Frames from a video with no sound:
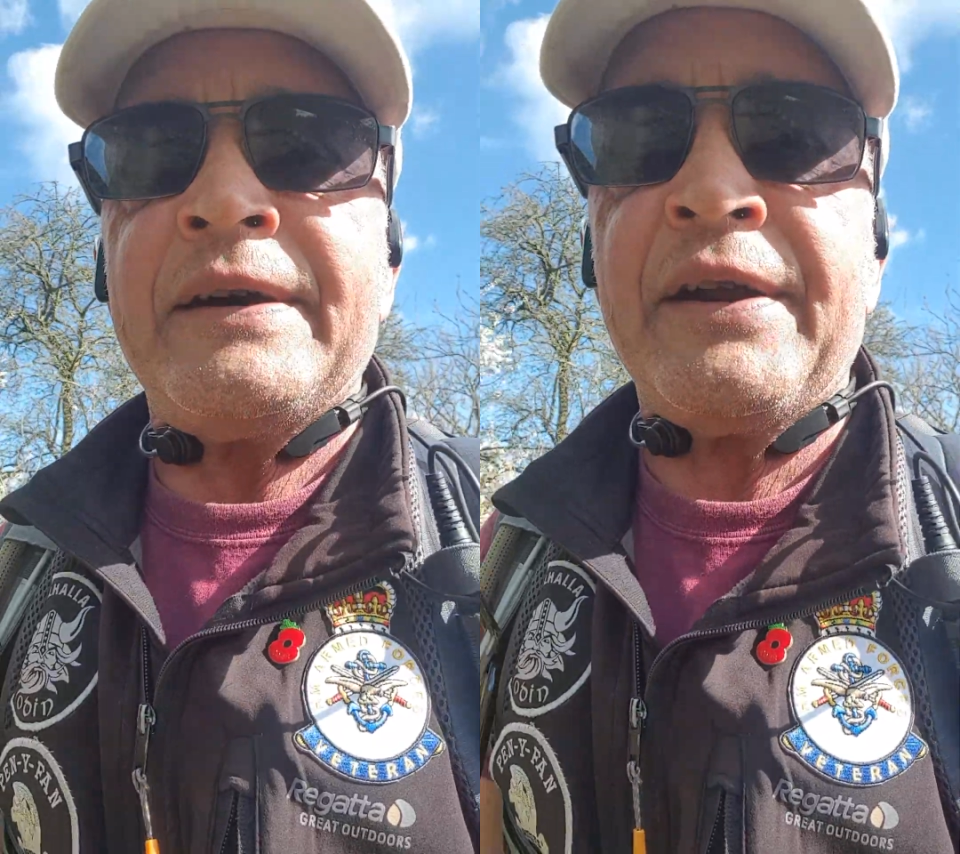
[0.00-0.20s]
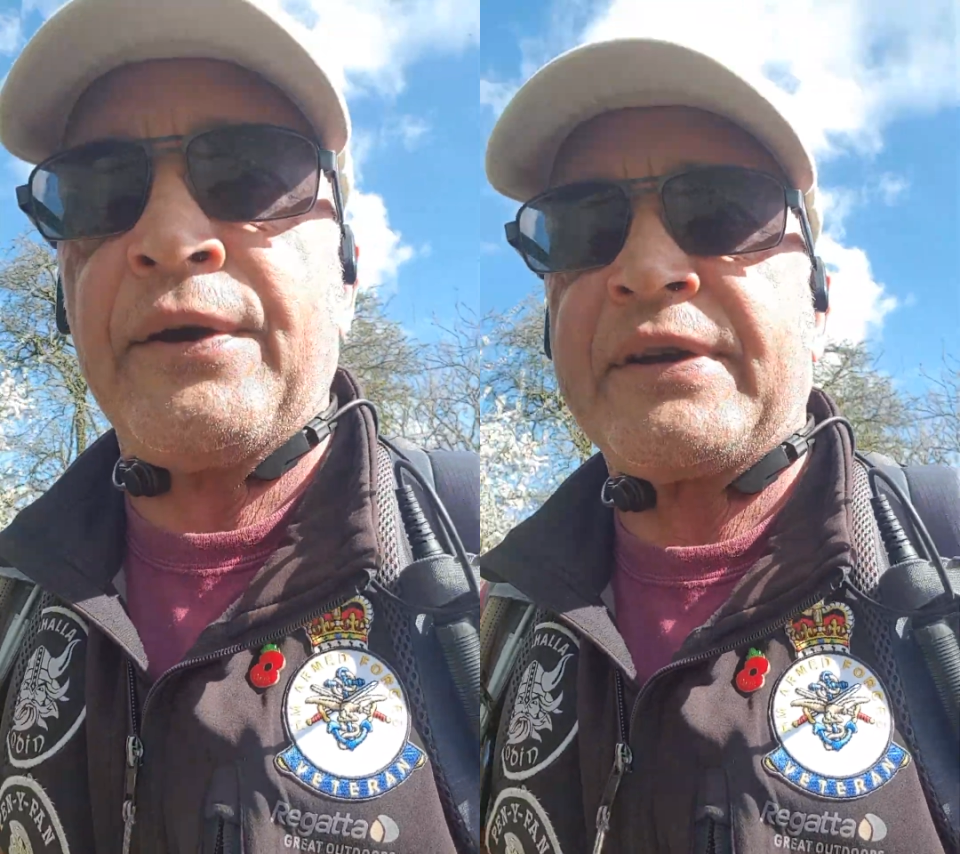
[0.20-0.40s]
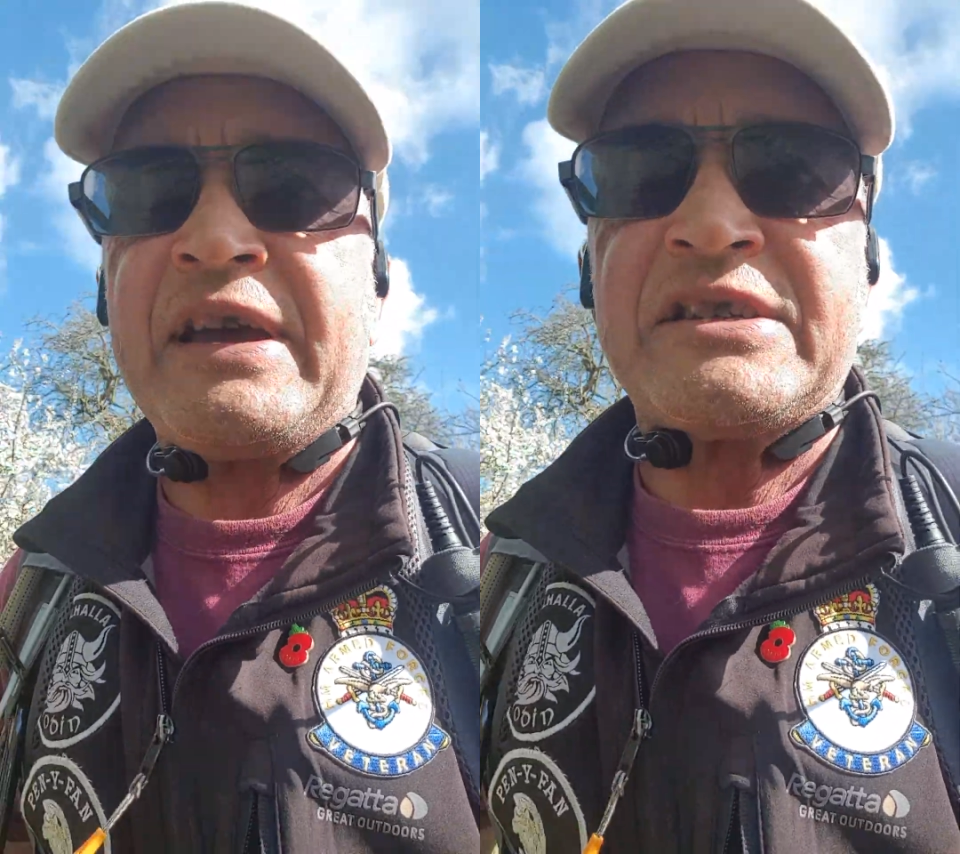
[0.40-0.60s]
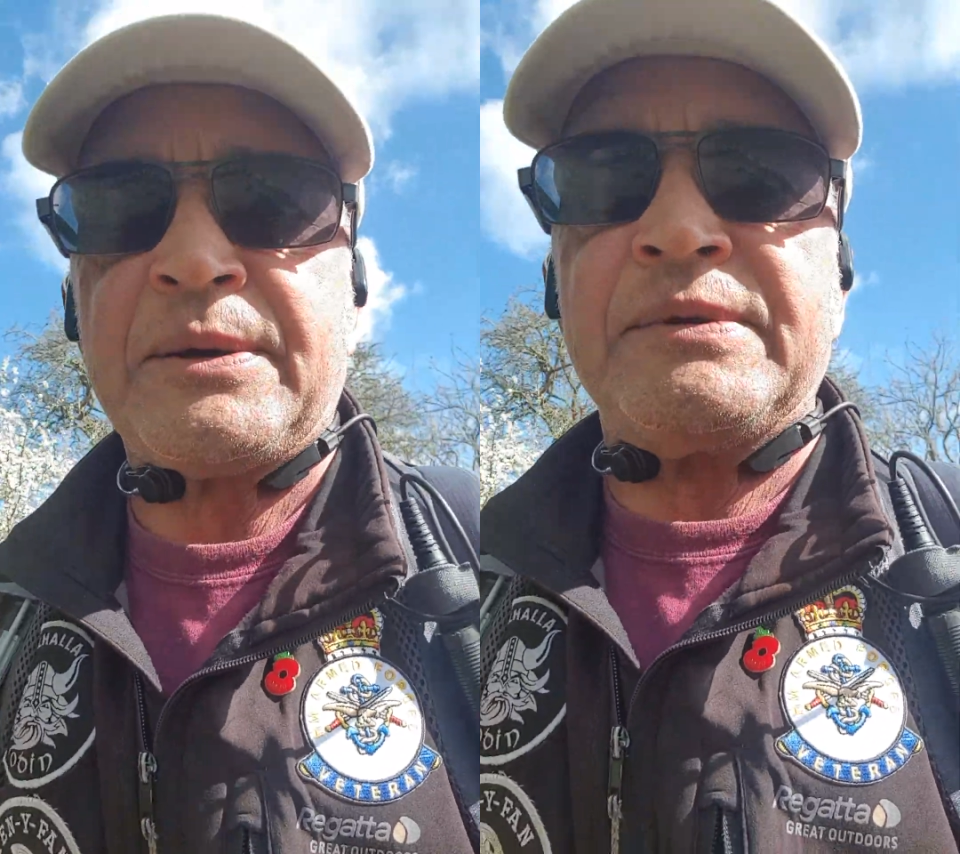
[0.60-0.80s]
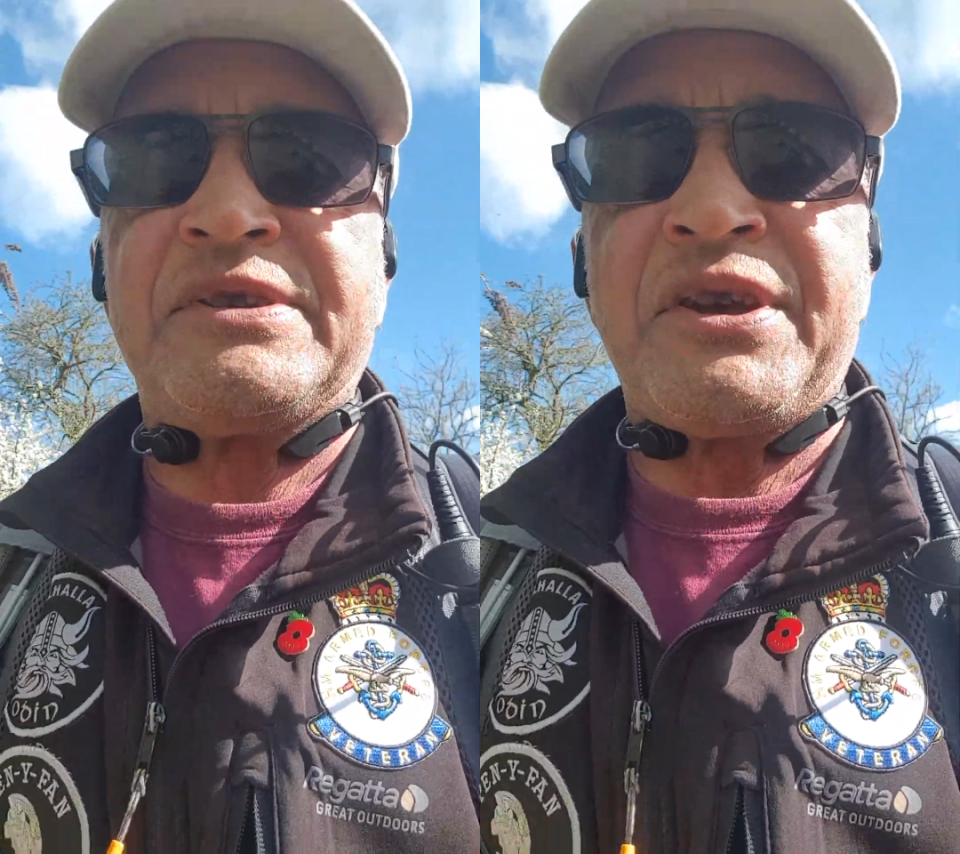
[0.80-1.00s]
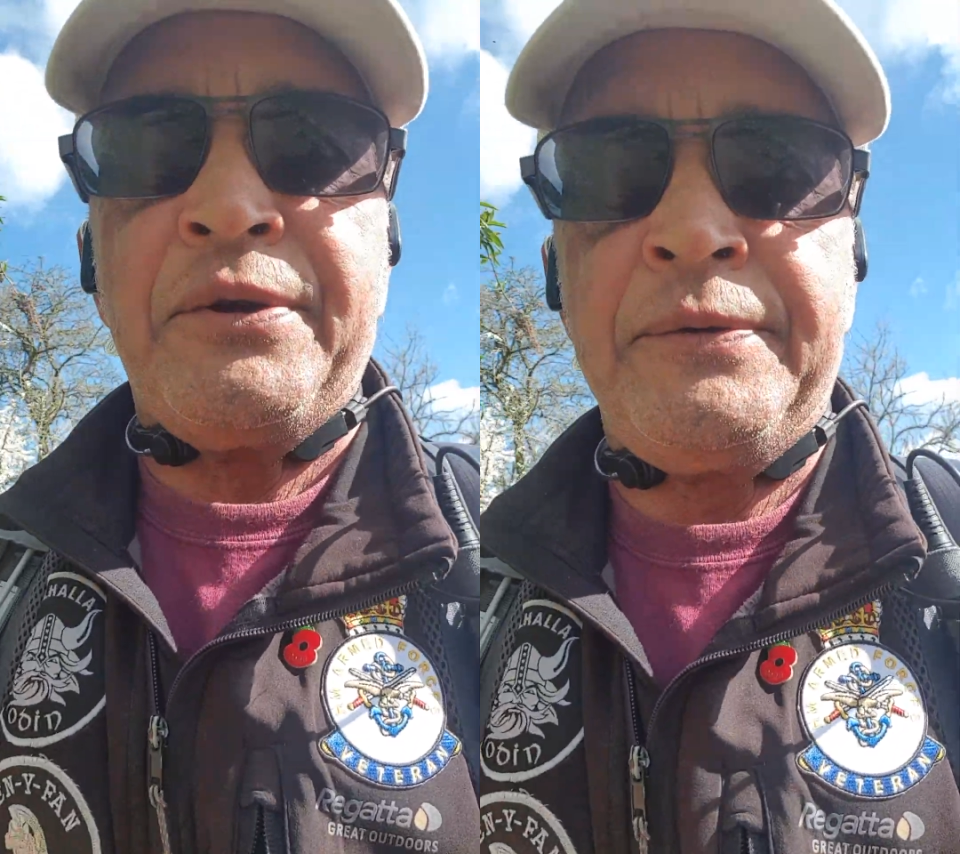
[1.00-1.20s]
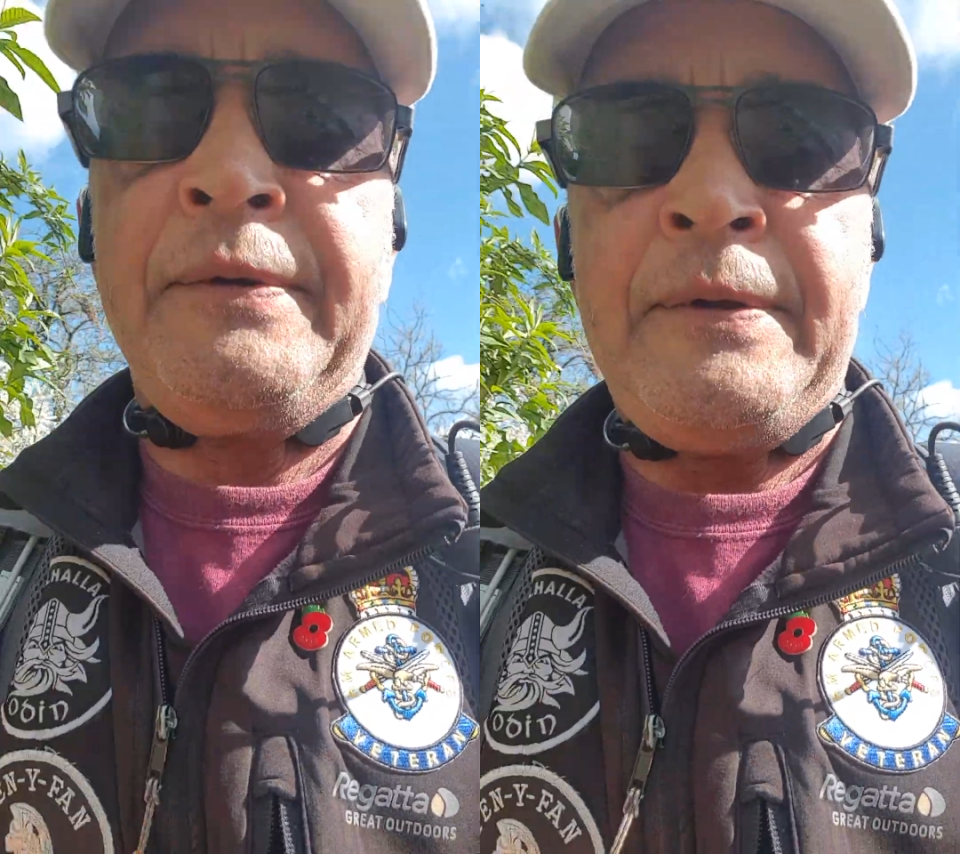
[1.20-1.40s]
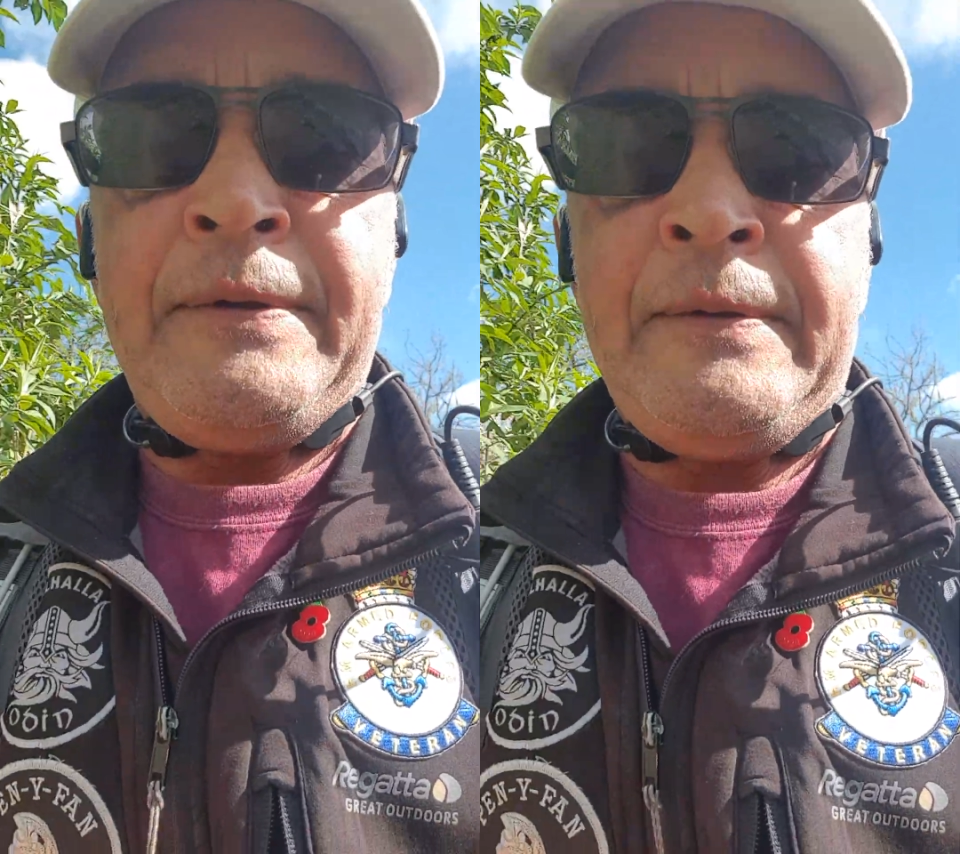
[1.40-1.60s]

and I'll catch up with you soon.